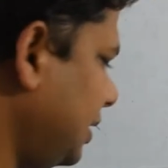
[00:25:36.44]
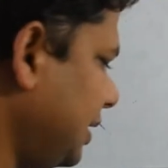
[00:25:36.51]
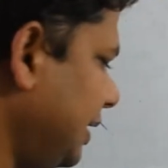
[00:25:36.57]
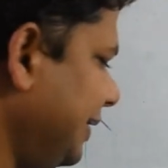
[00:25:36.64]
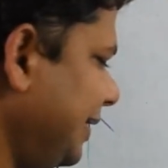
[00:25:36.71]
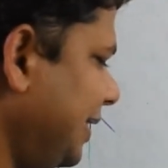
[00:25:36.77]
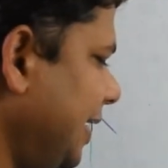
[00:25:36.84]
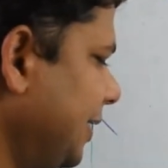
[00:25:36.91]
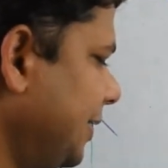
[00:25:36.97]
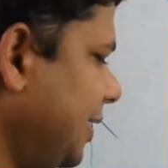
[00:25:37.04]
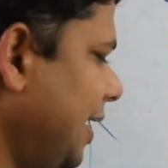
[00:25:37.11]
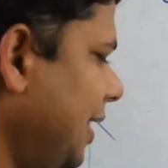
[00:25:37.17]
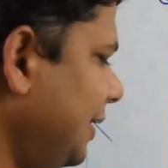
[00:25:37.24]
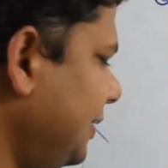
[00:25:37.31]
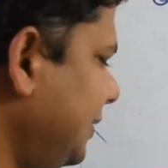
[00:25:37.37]
clinical
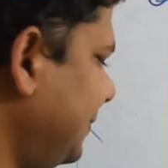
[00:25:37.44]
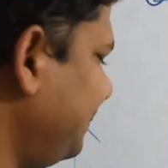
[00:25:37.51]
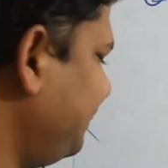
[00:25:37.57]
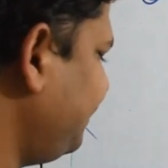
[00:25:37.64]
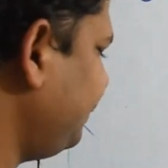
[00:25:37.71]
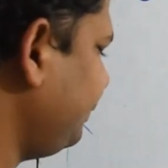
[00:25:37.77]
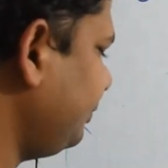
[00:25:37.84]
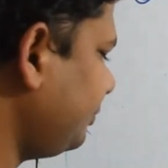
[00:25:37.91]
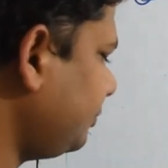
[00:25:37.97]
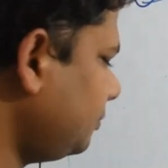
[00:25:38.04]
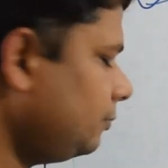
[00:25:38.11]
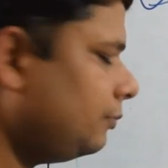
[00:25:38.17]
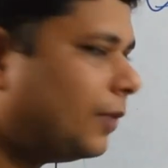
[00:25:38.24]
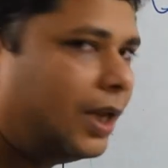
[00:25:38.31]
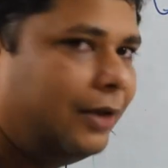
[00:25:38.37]
trials
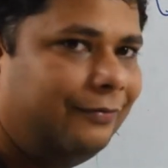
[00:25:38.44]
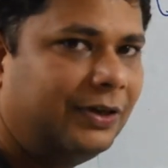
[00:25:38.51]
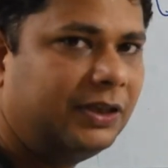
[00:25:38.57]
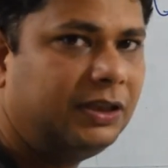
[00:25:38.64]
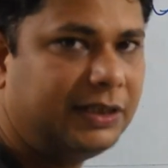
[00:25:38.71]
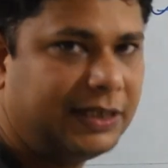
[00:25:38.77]
for the